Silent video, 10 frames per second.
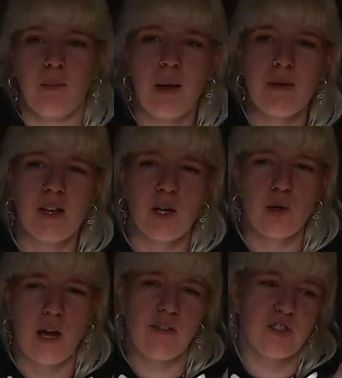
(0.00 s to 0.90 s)
Maybe they
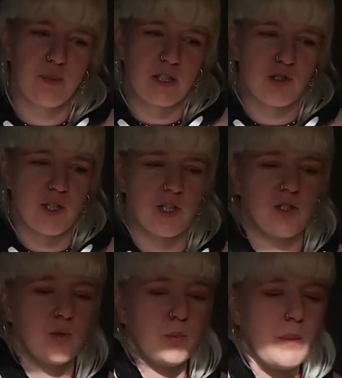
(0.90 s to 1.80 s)
don't have to be
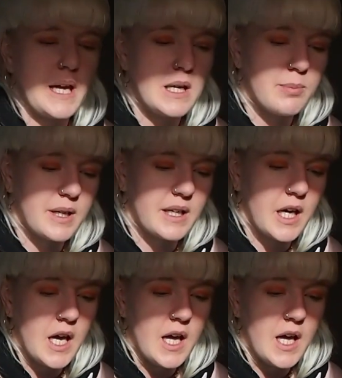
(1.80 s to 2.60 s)
traditional. Maybe